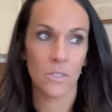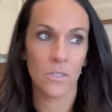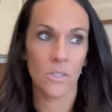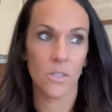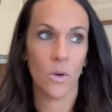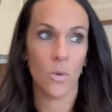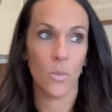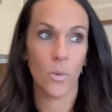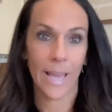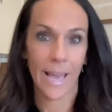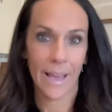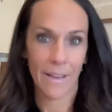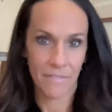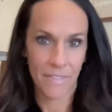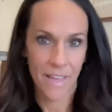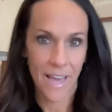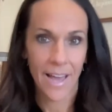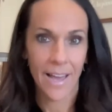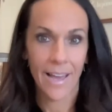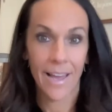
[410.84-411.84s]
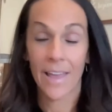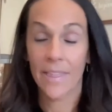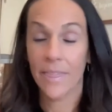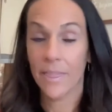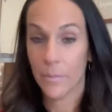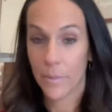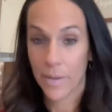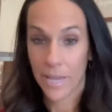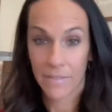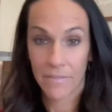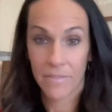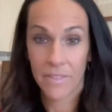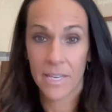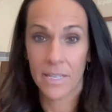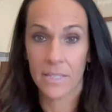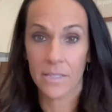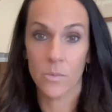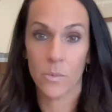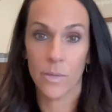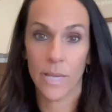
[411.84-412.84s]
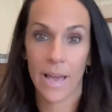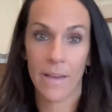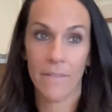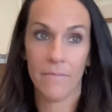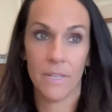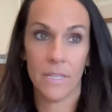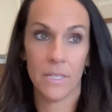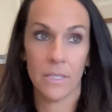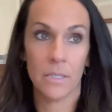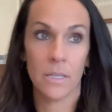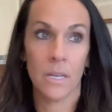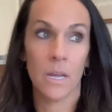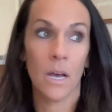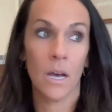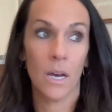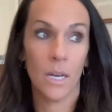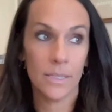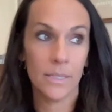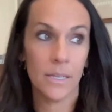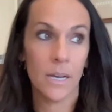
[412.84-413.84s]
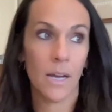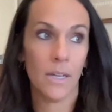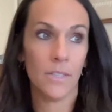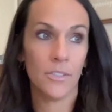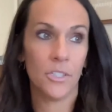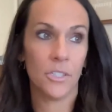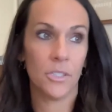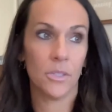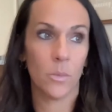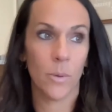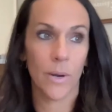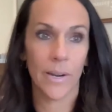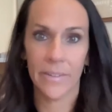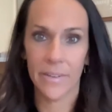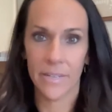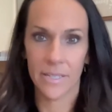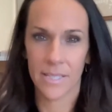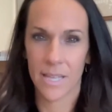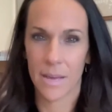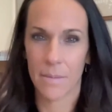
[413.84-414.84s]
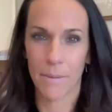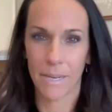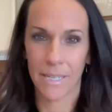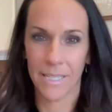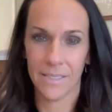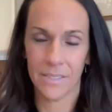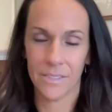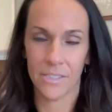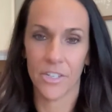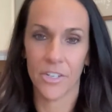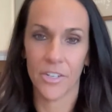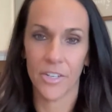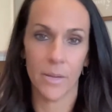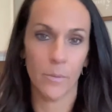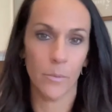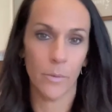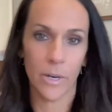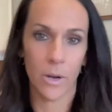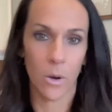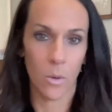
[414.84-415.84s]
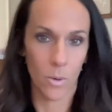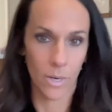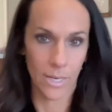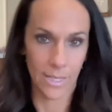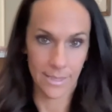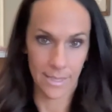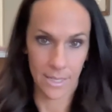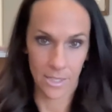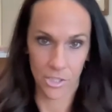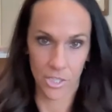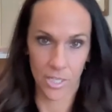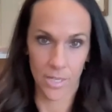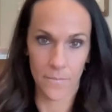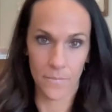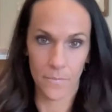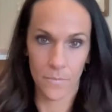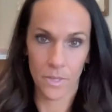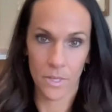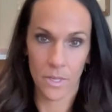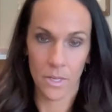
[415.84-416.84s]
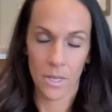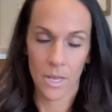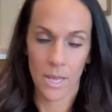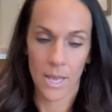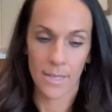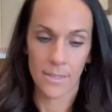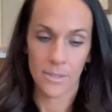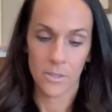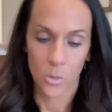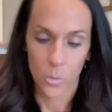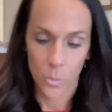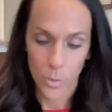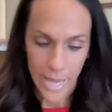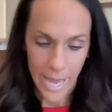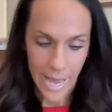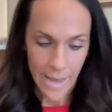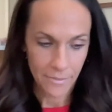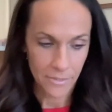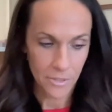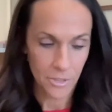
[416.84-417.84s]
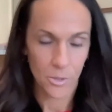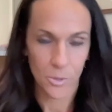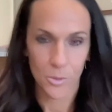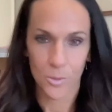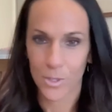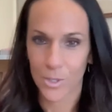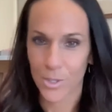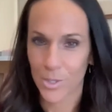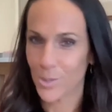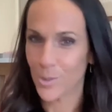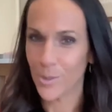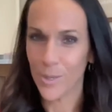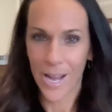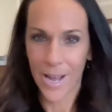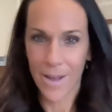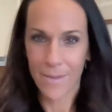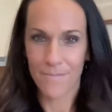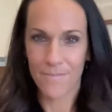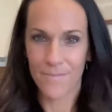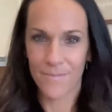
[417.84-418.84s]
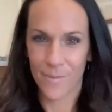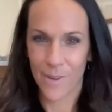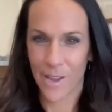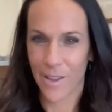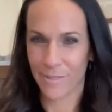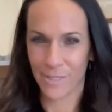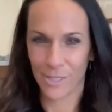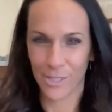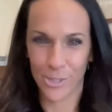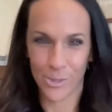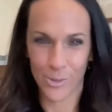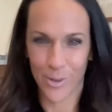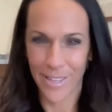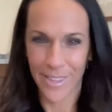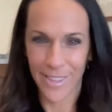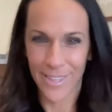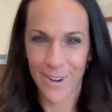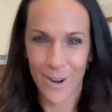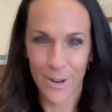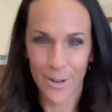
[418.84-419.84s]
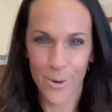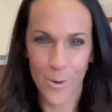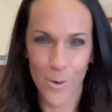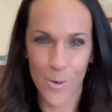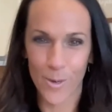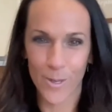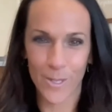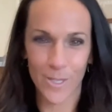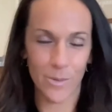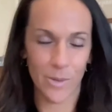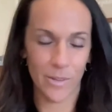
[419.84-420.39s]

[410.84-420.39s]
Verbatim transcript: So we have that. And then we have this we have this unconscious awareness that money's dirty and we don't want to touch it. So we have to suit up. We have to strengthen our cords.